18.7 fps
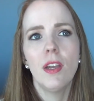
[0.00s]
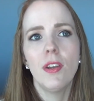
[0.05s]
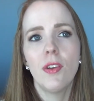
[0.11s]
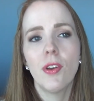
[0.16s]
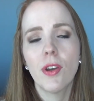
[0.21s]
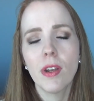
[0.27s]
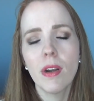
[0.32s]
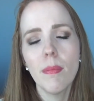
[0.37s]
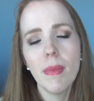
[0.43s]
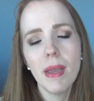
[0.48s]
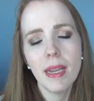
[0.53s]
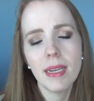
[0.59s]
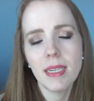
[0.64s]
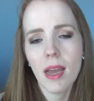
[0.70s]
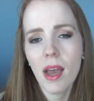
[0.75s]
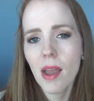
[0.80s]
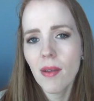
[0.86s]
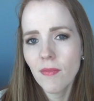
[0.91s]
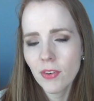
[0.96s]
You're gonna make
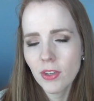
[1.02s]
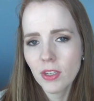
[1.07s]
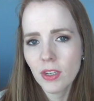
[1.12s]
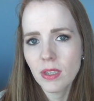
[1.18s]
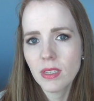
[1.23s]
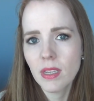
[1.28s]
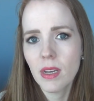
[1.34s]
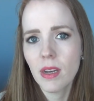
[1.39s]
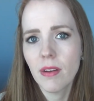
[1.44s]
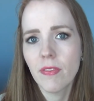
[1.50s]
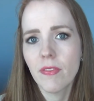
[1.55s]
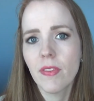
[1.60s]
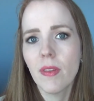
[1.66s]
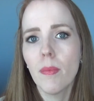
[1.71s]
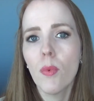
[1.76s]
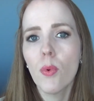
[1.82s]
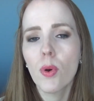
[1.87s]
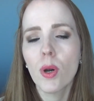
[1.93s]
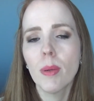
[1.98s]
time for yourself.
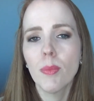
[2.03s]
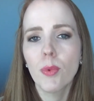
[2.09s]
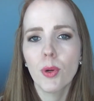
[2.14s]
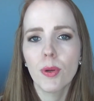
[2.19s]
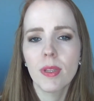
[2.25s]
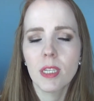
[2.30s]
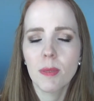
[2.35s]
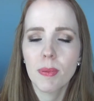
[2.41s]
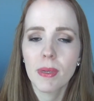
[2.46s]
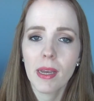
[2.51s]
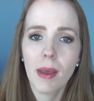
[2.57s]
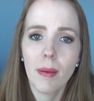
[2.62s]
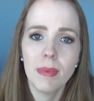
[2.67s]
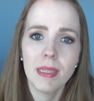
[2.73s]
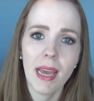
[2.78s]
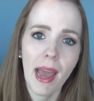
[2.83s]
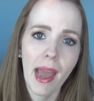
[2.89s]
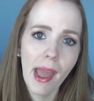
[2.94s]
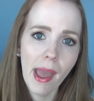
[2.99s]
The more and more this
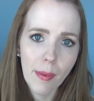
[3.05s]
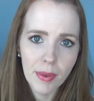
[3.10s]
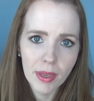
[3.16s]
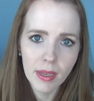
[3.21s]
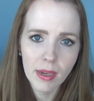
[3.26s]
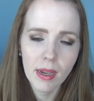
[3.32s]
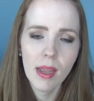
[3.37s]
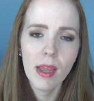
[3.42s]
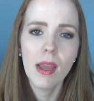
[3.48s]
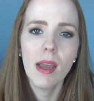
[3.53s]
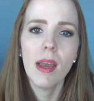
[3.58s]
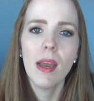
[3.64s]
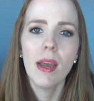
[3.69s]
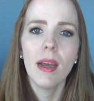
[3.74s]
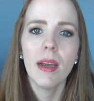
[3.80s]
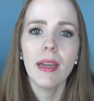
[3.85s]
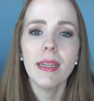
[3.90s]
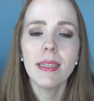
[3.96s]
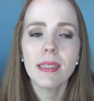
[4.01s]
becomes a habit,
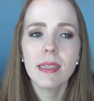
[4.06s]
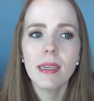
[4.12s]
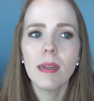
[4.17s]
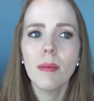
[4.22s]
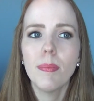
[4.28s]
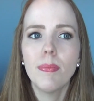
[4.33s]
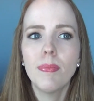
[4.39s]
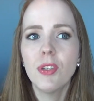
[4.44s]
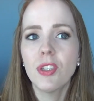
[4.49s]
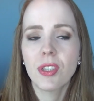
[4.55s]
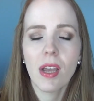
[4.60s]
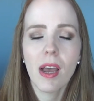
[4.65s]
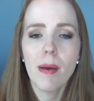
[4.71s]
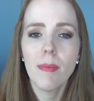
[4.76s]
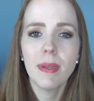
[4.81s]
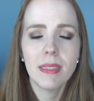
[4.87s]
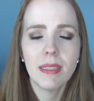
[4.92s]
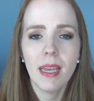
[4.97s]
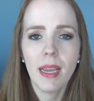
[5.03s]
it's gonna just
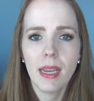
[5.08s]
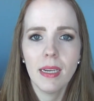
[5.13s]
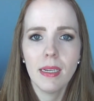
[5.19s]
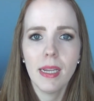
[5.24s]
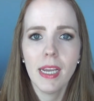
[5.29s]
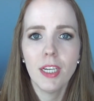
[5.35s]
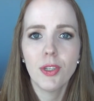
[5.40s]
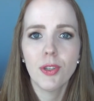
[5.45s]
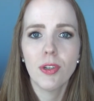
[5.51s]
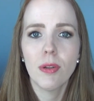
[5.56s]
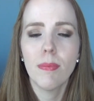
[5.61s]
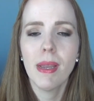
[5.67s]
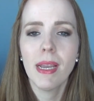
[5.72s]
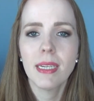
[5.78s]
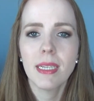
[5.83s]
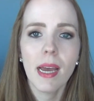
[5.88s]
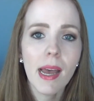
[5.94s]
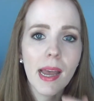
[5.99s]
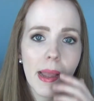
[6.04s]
come as second nature to
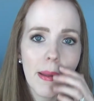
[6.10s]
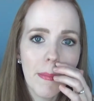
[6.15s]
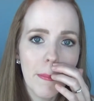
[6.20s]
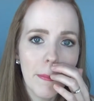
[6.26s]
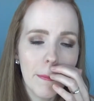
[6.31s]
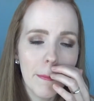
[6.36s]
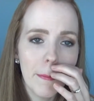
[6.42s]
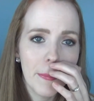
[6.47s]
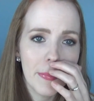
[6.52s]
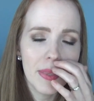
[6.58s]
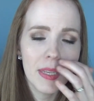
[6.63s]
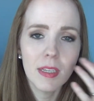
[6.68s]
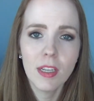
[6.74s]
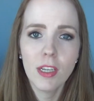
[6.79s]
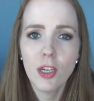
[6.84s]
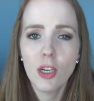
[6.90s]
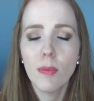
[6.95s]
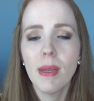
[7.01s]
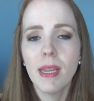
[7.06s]
make time,
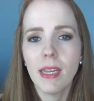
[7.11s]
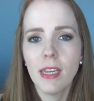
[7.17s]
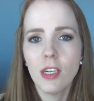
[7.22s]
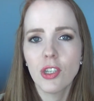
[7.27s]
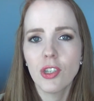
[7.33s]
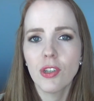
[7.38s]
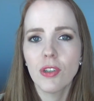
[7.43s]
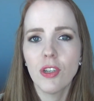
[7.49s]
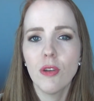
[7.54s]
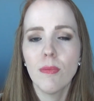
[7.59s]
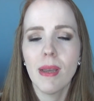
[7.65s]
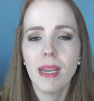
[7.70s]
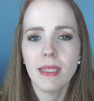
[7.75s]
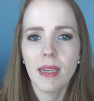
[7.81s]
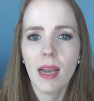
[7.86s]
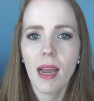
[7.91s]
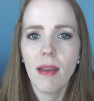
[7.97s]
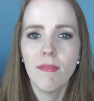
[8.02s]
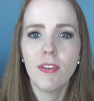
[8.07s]
that you're making sure you make
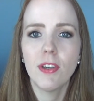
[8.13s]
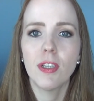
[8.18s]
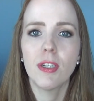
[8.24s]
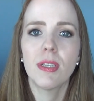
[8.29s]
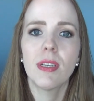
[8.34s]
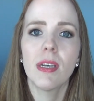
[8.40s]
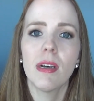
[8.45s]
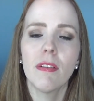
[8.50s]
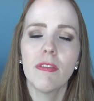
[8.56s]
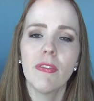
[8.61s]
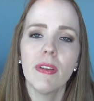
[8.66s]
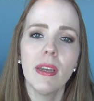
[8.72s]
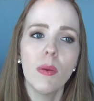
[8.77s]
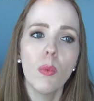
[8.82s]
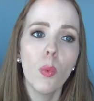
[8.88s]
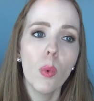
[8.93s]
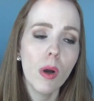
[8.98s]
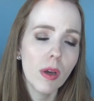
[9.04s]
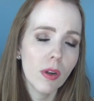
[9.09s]
time for yourself
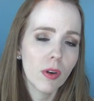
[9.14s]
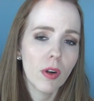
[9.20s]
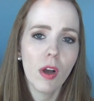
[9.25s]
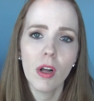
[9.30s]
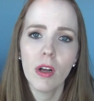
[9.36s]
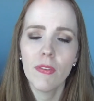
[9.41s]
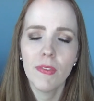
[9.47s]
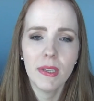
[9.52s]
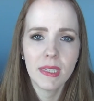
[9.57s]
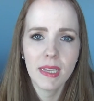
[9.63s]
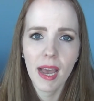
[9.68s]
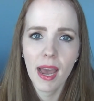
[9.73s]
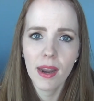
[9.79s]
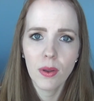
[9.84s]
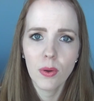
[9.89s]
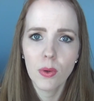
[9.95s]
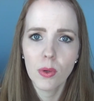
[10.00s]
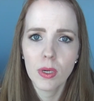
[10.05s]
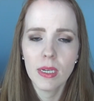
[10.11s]
in one or all of these
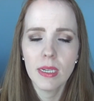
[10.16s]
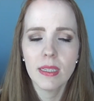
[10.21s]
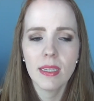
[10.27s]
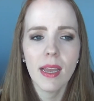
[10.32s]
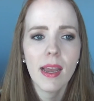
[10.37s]
categories.